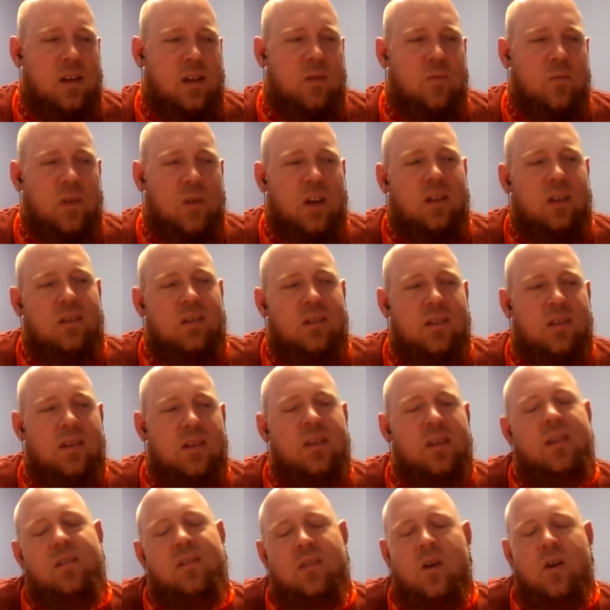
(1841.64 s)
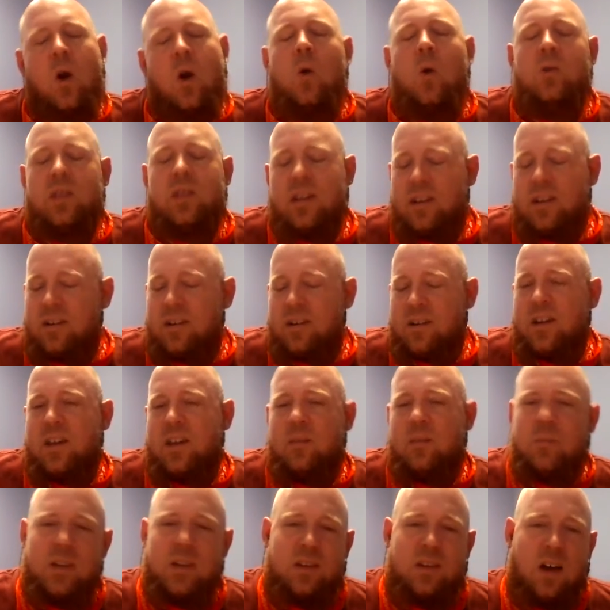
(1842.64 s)
Well, co-leader
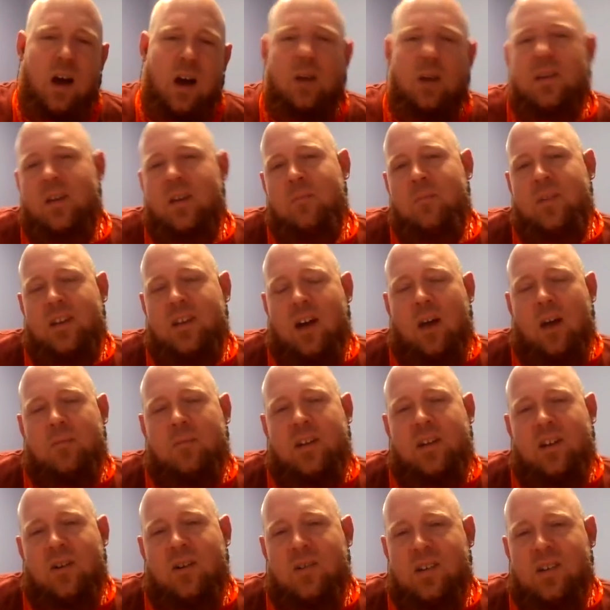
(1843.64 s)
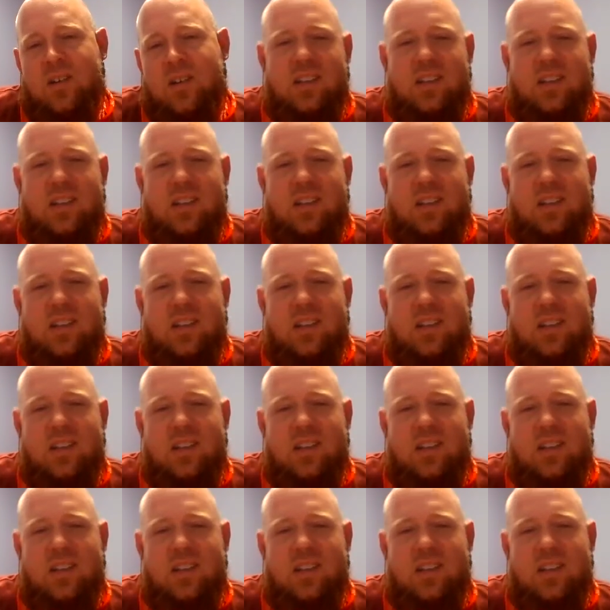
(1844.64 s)
him and Domino.